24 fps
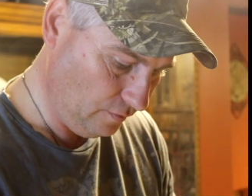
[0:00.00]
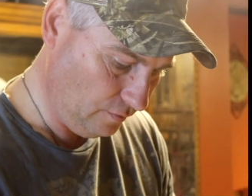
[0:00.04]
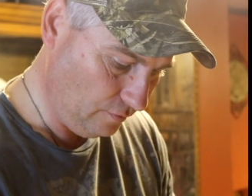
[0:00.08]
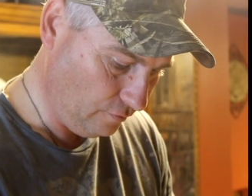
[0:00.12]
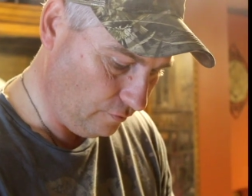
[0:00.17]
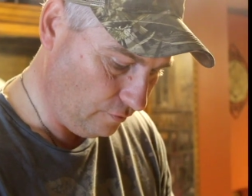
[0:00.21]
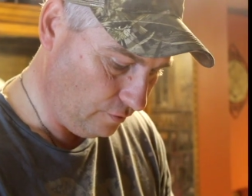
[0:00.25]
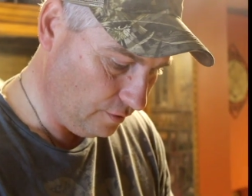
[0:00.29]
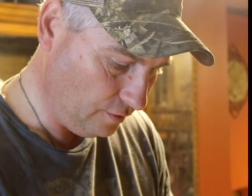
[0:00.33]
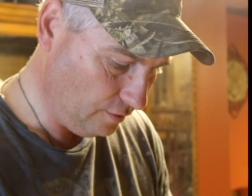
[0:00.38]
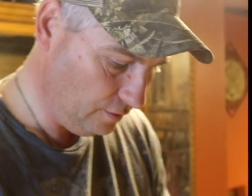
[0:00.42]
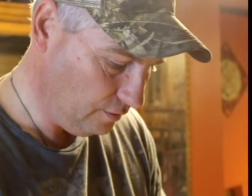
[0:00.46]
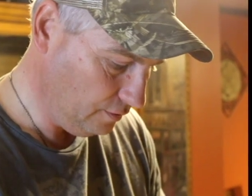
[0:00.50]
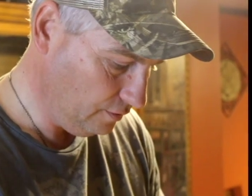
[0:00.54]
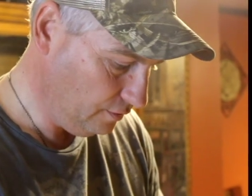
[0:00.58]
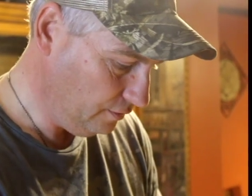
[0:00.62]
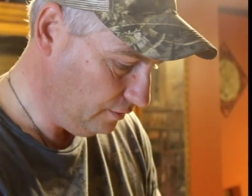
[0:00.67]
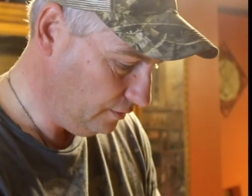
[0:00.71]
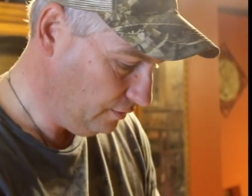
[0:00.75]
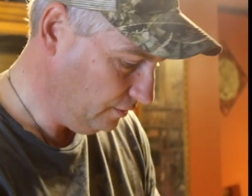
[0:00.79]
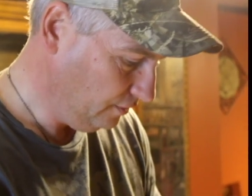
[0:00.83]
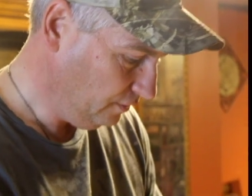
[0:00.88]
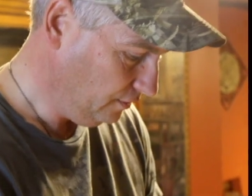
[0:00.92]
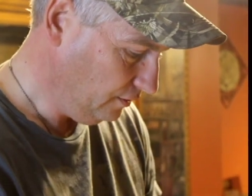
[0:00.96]
All right.
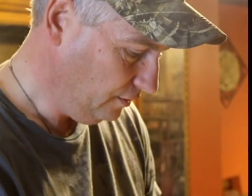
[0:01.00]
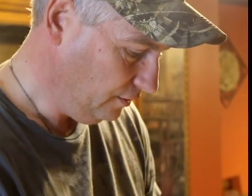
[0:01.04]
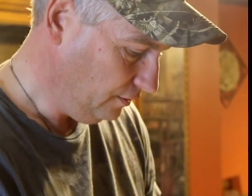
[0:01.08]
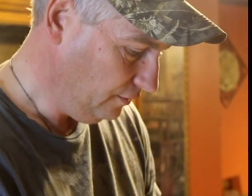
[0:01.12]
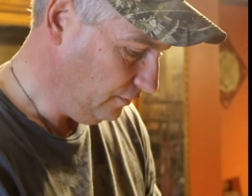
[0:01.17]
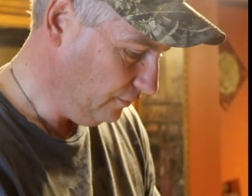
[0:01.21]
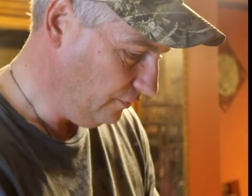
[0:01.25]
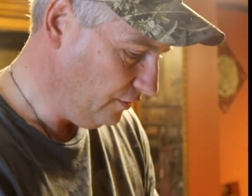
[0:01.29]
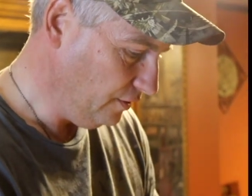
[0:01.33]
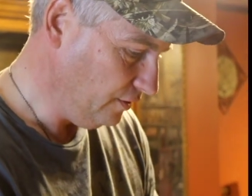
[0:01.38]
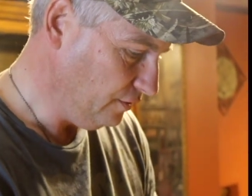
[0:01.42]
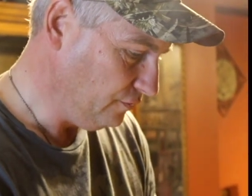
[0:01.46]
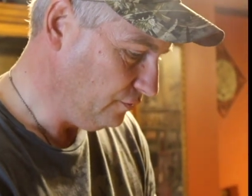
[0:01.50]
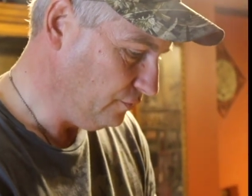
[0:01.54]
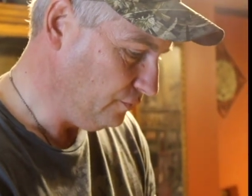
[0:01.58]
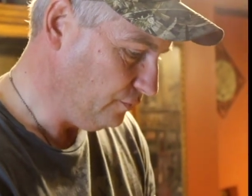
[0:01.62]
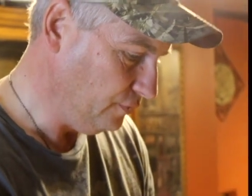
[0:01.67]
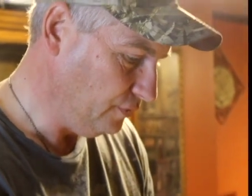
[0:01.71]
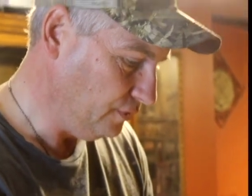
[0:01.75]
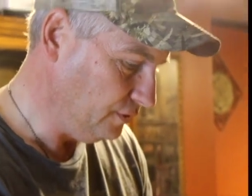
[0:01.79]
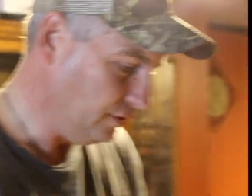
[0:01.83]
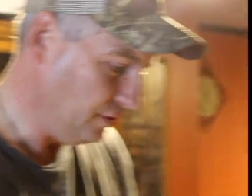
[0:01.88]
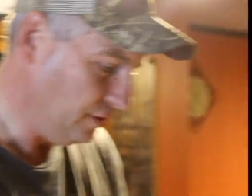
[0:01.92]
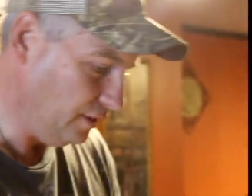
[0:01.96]
This
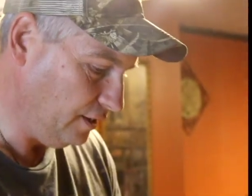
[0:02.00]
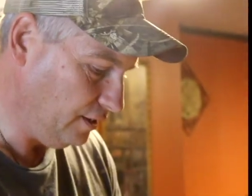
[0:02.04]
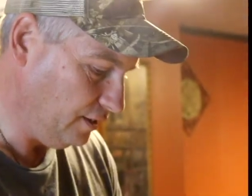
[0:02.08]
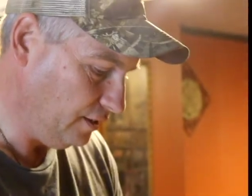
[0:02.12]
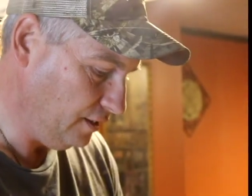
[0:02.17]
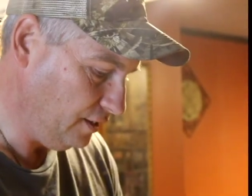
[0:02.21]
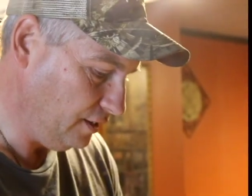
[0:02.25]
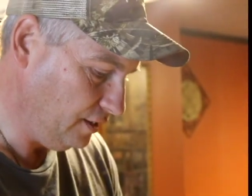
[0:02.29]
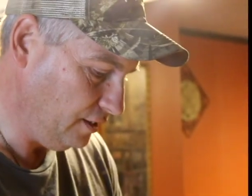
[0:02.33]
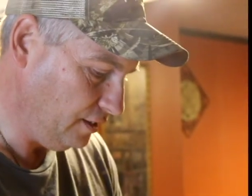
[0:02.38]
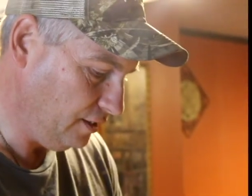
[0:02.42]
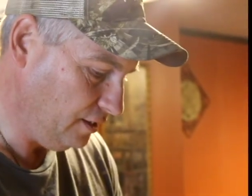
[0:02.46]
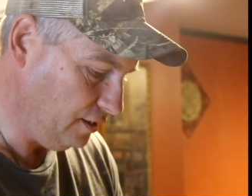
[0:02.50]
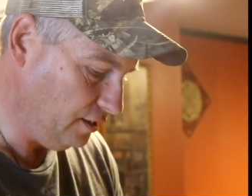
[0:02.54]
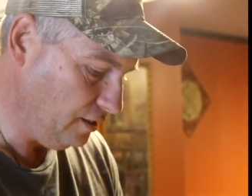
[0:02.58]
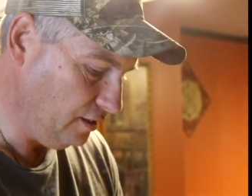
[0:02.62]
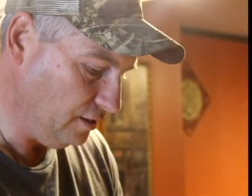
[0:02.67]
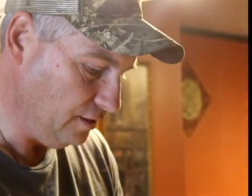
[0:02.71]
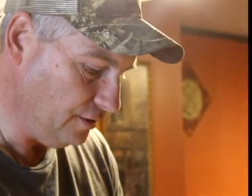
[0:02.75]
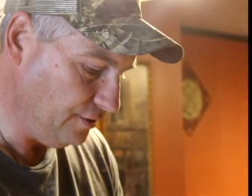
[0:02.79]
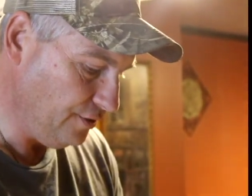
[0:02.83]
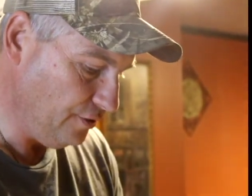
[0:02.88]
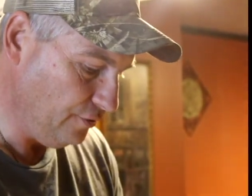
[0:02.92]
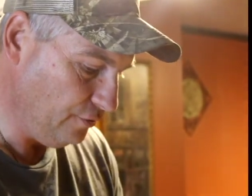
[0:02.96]
was a
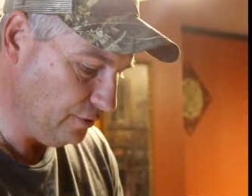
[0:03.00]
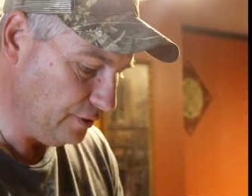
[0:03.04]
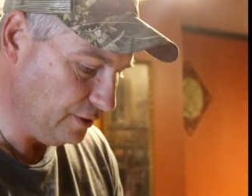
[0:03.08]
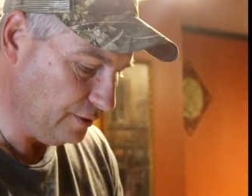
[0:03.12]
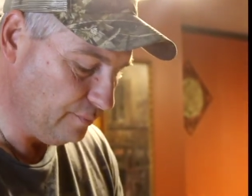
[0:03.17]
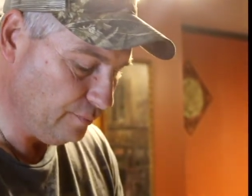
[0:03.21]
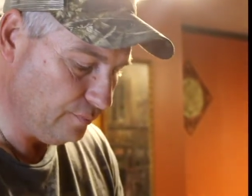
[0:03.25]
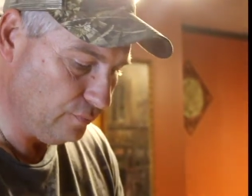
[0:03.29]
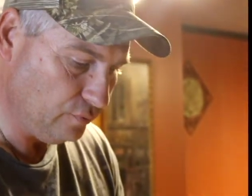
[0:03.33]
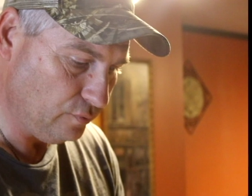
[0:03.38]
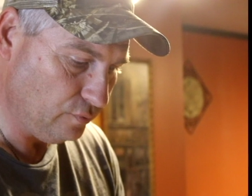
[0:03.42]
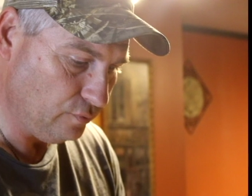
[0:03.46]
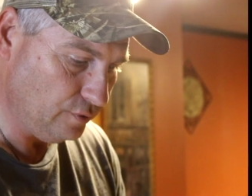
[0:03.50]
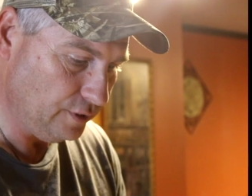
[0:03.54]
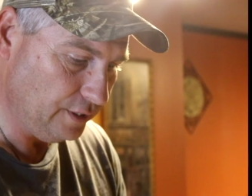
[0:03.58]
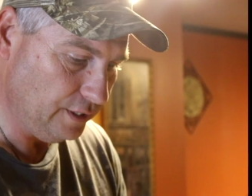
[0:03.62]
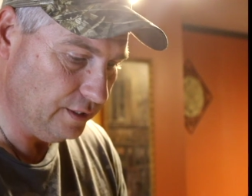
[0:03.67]
linoleum print.